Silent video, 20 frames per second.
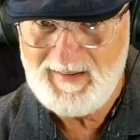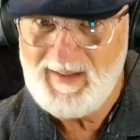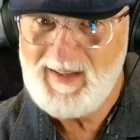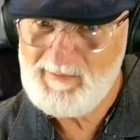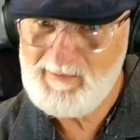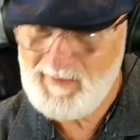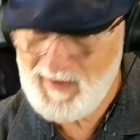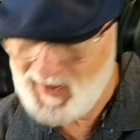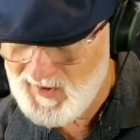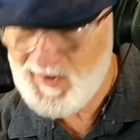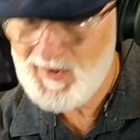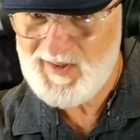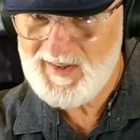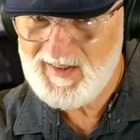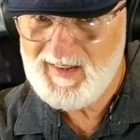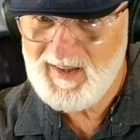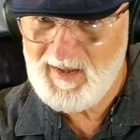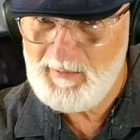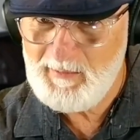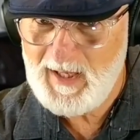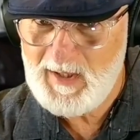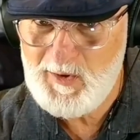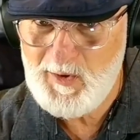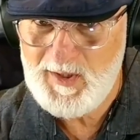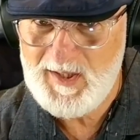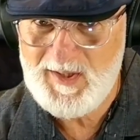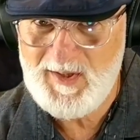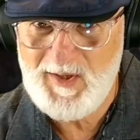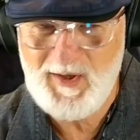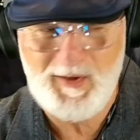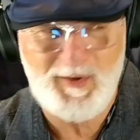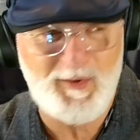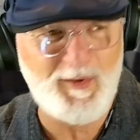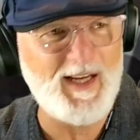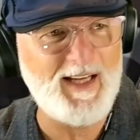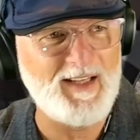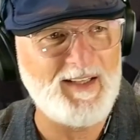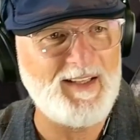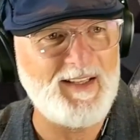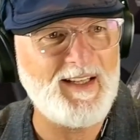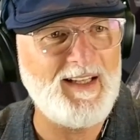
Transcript: because the battery is turned around.